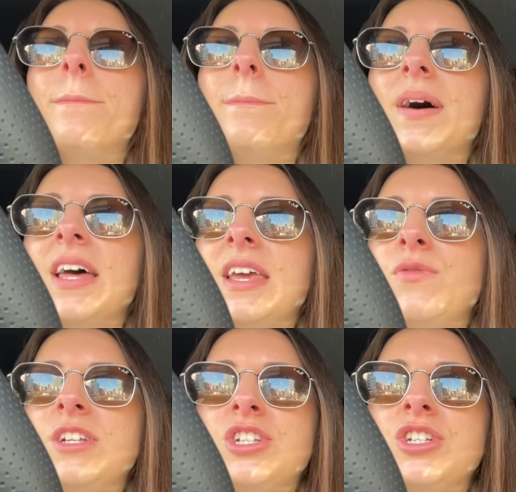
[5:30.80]
But if
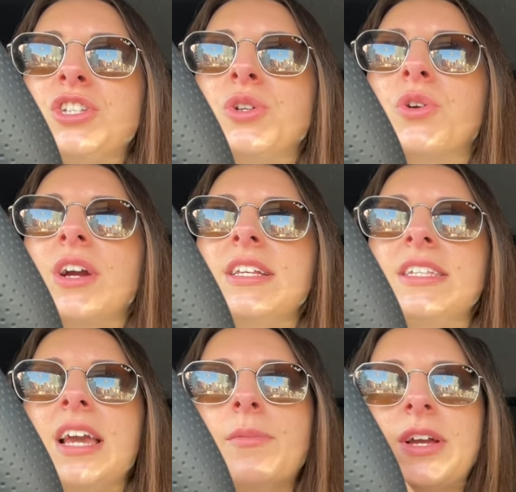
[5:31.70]
it's just too
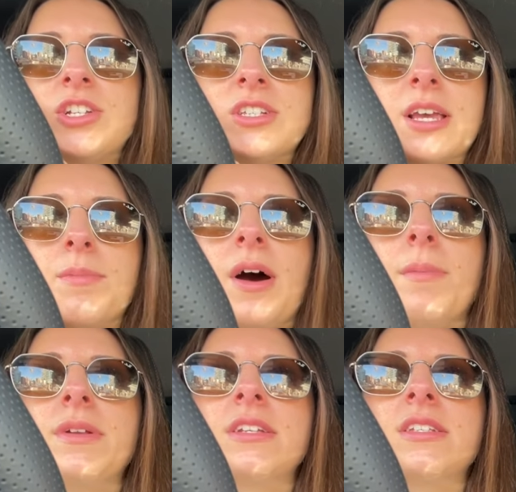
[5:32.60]
crazy, I might just like
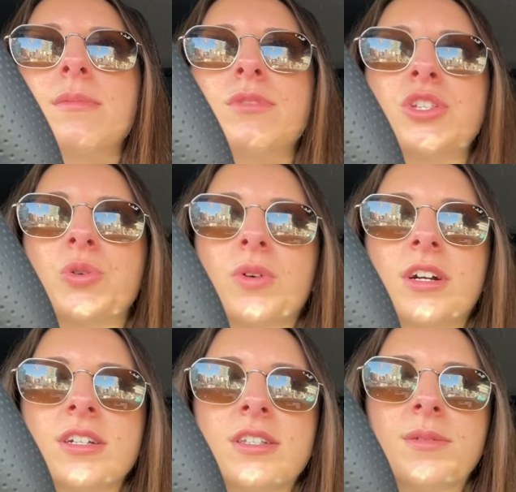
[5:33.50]
pop into some
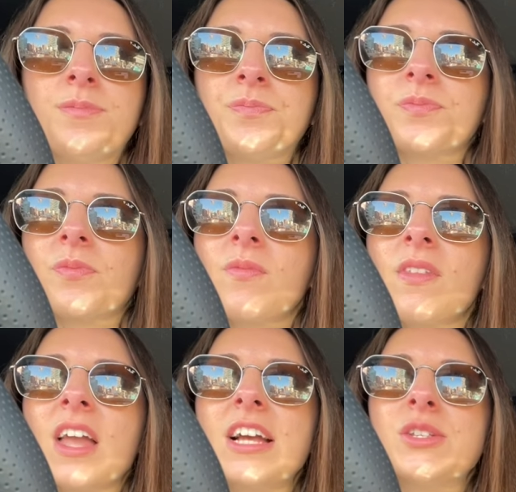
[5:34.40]
stores.
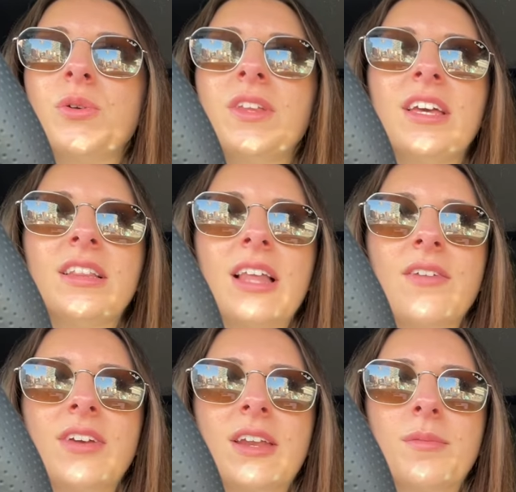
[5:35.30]
It's only
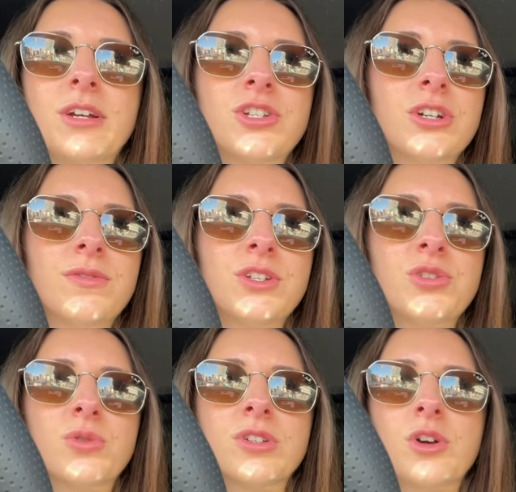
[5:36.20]
11. I'm not sure if the
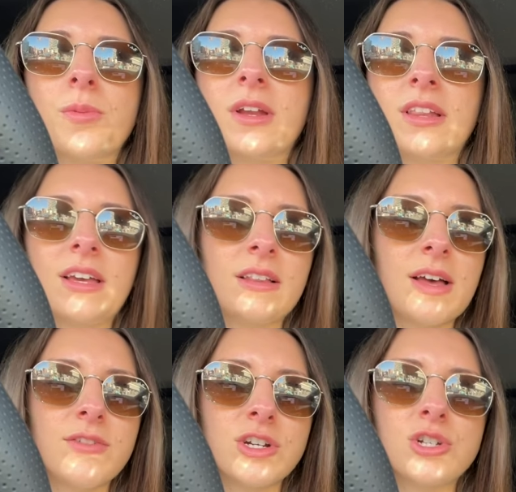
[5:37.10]
stores open at like
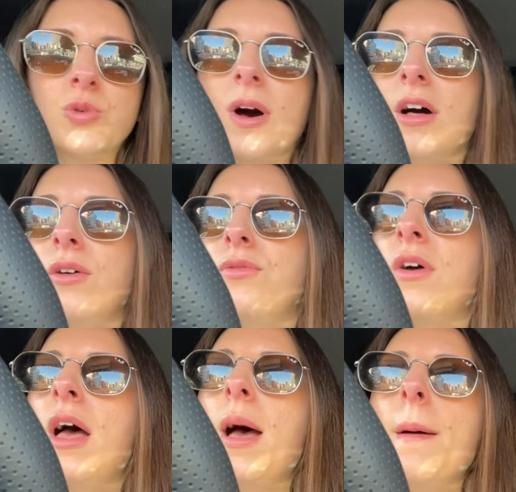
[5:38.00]
11 or 12,
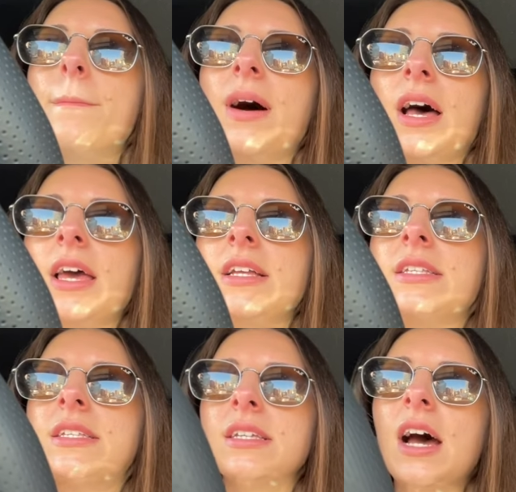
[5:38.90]

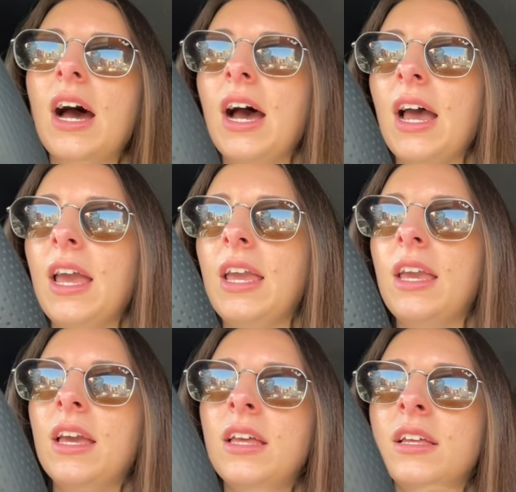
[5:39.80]
but
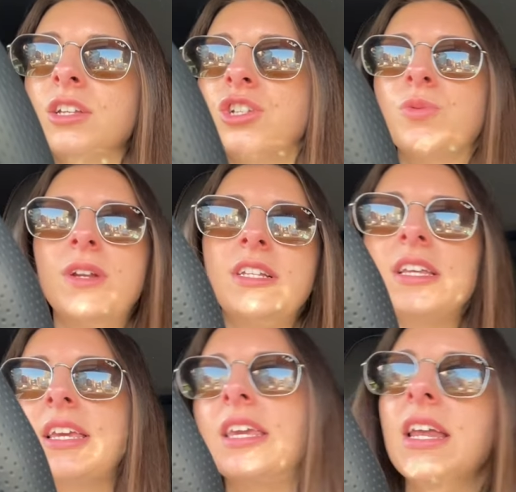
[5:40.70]
I just wanted to
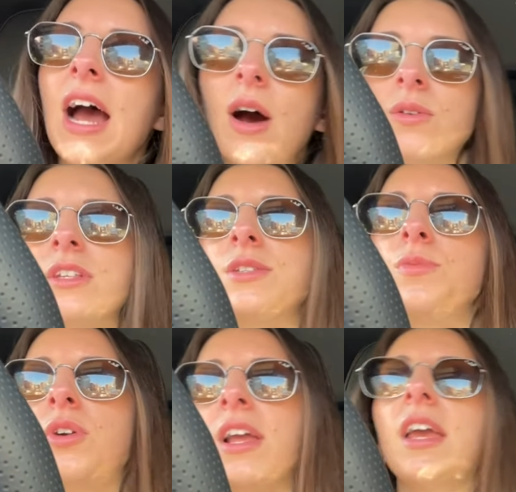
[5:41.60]
like get out this
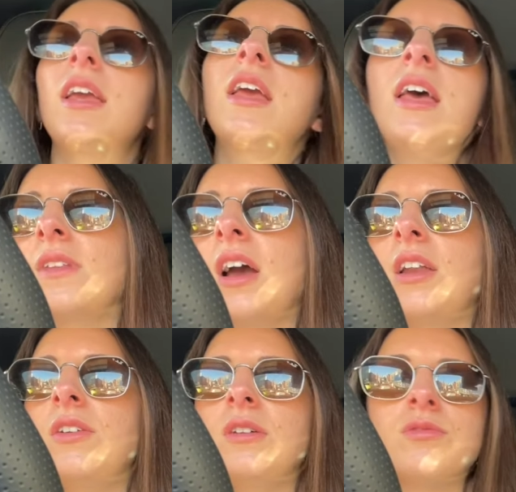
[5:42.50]
morning. I
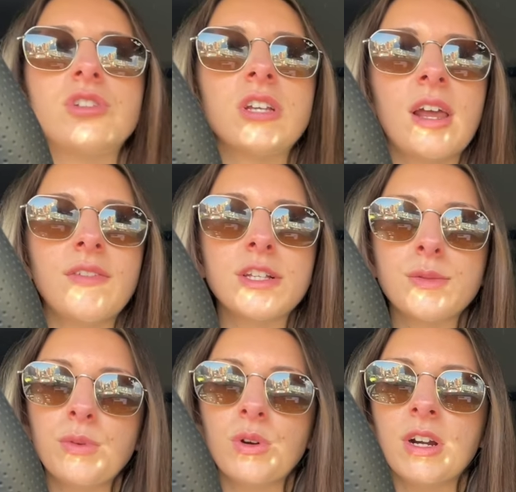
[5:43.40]
don't know, just kind of
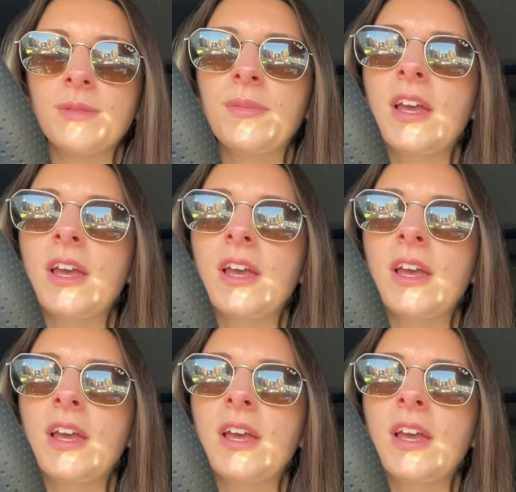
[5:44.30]
explore.